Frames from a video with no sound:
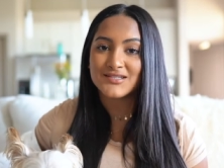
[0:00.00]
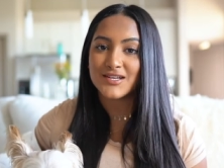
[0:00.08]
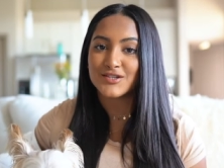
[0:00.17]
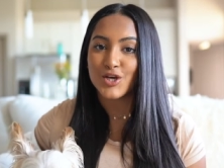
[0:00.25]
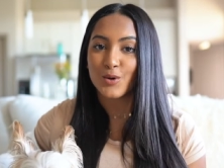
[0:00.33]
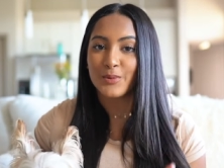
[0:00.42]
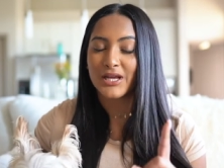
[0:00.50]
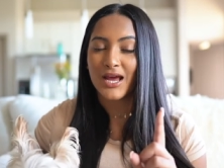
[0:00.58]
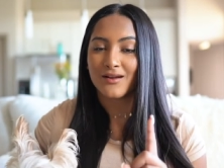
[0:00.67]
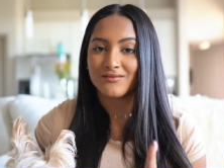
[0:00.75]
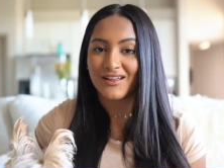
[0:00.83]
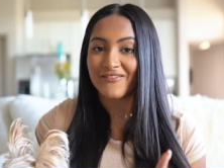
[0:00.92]
It's opening at
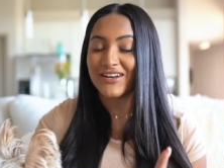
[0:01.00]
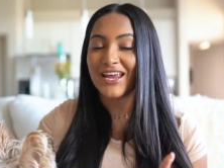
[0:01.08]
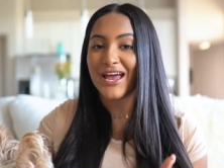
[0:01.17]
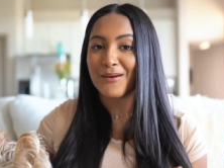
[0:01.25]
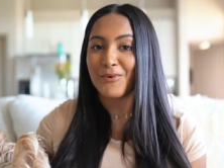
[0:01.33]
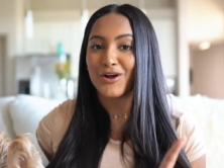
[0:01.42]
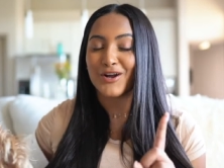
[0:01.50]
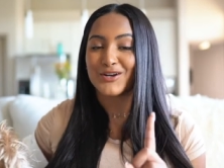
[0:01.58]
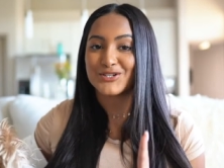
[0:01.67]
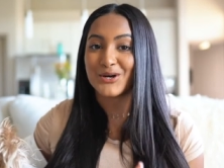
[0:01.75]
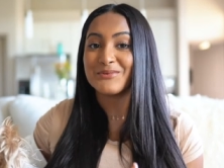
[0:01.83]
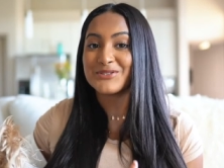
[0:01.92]
eleven a m on
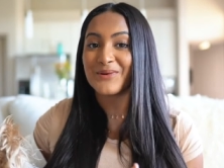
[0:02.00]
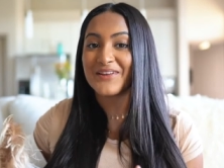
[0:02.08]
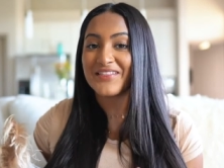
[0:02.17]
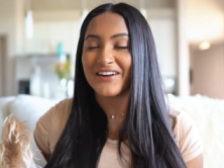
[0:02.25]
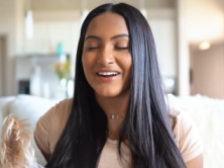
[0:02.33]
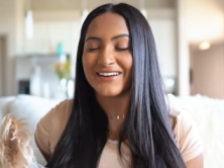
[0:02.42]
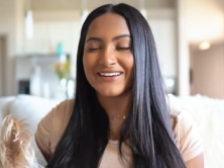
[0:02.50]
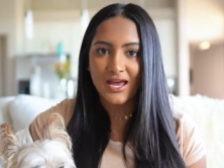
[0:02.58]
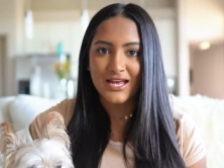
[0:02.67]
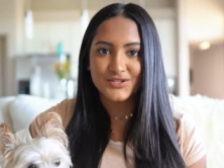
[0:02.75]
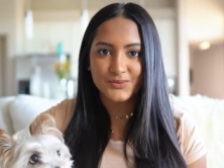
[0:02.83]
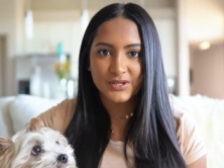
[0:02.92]
October twenty-third.
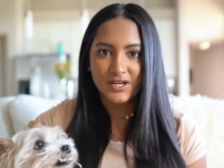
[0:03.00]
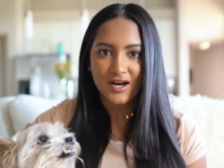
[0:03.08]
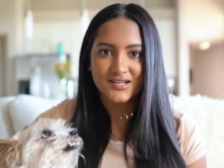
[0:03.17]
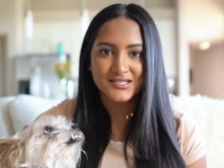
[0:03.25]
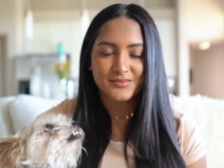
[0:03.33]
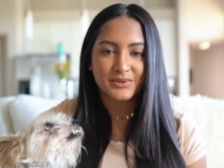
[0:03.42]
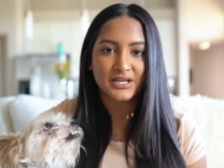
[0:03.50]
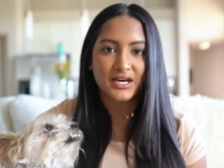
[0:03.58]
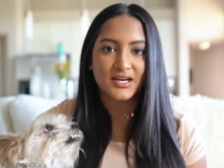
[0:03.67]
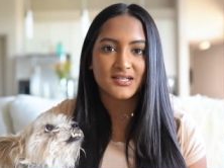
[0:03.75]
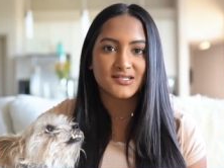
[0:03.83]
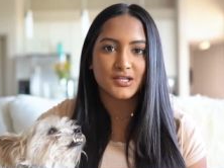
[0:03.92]
It's really awesome
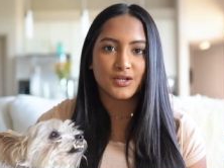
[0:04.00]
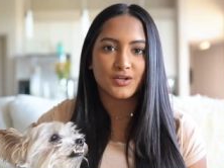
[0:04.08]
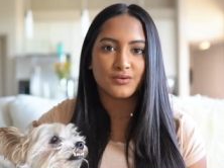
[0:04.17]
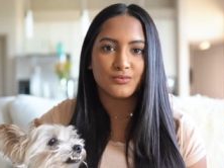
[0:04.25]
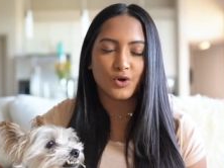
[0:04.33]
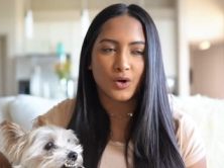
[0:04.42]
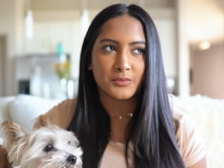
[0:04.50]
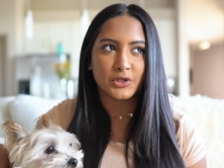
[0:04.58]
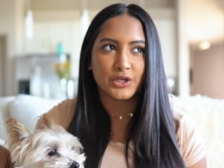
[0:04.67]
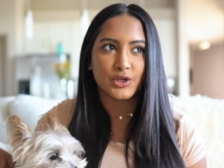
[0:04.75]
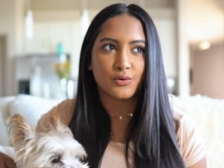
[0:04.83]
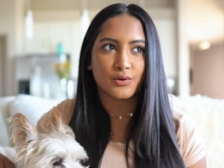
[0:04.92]
because
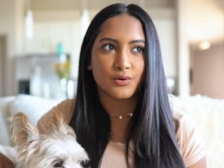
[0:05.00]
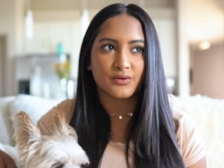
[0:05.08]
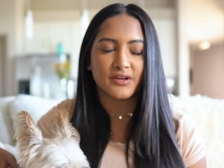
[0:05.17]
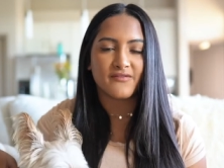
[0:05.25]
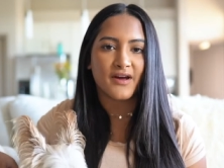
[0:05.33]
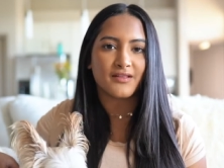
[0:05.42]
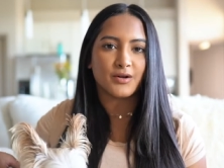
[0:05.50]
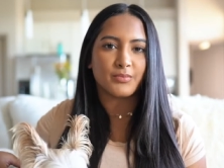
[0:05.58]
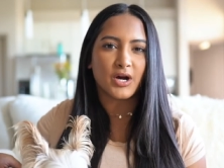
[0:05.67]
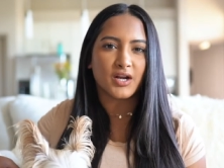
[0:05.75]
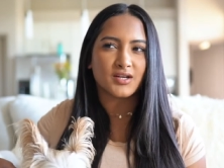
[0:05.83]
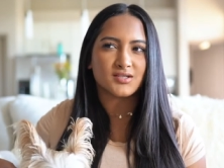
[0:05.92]
normally you can only find their
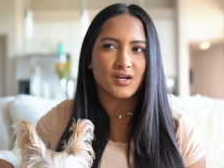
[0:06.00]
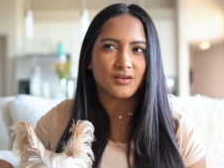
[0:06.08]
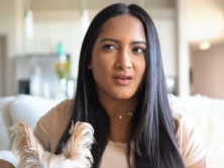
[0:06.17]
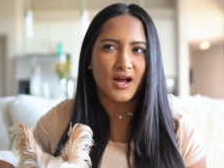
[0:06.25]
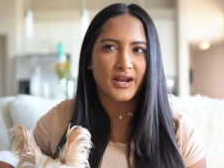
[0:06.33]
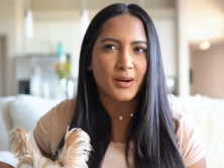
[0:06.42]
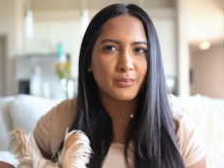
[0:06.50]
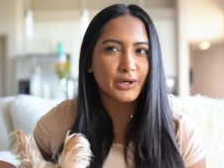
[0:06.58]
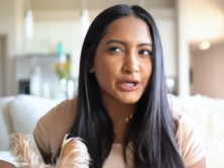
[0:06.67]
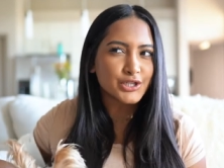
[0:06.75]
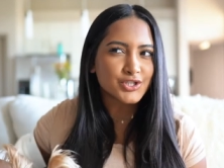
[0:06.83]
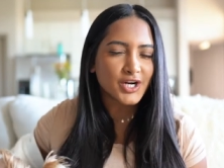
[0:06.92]
products online, I'm
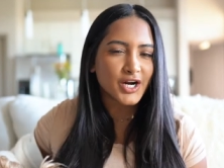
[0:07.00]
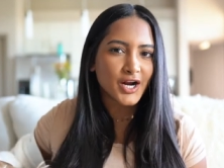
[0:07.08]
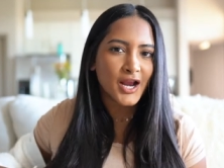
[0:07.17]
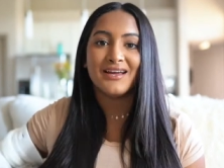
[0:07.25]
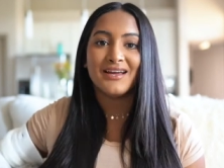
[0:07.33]
pretty sure.